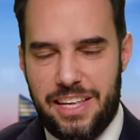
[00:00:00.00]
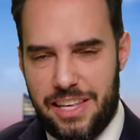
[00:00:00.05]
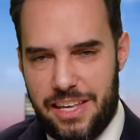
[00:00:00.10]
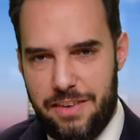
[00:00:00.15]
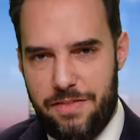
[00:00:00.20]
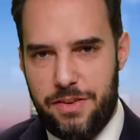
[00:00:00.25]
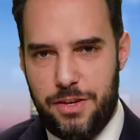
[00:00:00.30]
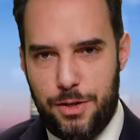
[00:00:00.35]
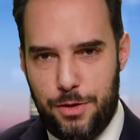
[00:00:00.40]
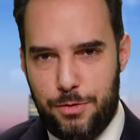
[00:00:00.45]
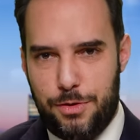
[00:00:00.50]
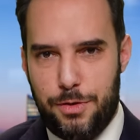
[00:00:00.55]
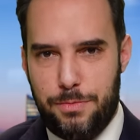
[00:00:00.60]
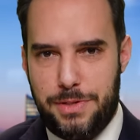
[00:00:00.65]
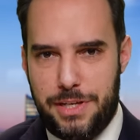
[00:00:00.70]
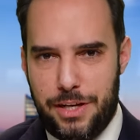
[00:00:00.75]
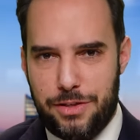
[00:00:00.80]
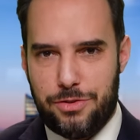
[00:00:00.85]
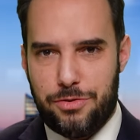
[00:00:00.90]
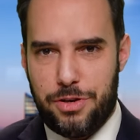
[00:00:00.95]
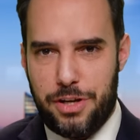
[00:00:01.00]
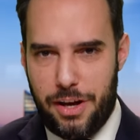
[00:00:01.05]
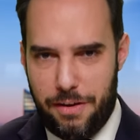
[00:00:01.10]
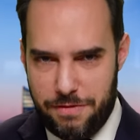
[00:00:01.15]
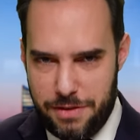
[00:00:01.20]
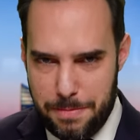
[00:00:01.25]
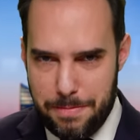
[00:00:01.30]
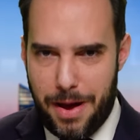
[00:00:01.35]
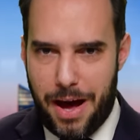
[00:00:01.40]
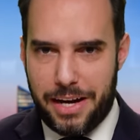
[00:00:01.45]
Given YouTube's history
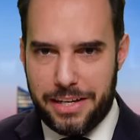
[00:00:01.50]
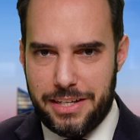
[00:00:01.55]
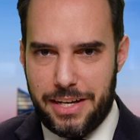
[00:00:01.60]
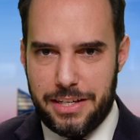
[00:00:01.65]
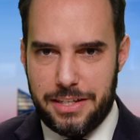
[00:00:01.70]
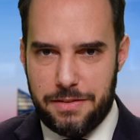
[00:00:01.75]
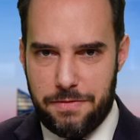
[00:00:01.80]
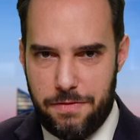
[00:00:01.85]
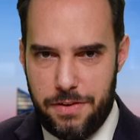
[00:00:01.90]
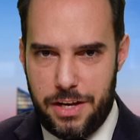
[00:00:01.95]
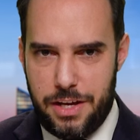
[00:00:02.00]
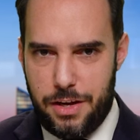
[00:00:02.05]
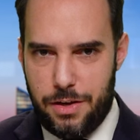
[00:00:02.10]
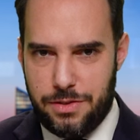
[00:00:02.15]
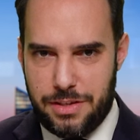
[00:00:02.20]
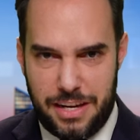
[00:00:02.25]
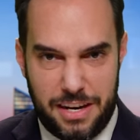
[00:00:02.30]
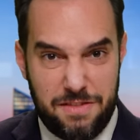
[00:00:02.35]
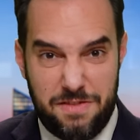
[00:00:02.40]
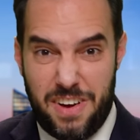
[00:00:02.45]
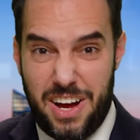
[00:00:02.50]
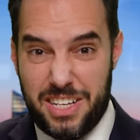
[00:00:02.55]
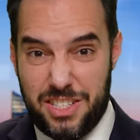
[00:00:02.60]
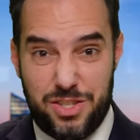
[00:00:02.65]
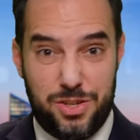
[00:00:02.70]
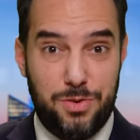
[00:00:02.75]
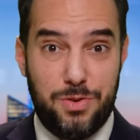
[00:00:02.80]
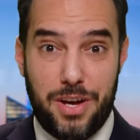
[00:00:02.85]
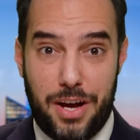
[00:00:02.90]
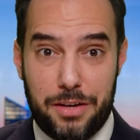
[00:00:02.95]
of demonetizing videos that it
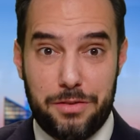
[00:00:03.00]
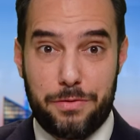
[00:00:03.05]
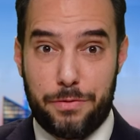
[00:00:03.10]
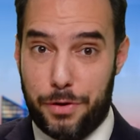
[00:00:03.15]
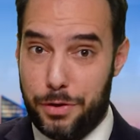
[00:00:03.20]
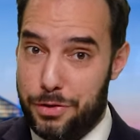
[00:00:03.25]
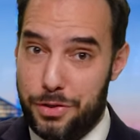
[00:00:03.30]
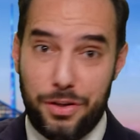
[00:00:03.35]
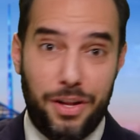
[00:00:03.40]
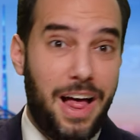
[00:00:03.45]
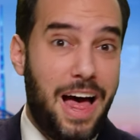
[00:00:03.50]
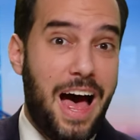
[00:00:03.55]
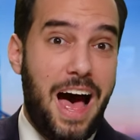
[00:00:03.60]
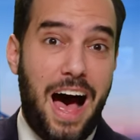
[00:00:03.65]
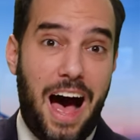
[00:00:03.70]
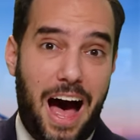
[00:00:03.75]
finds too controversial,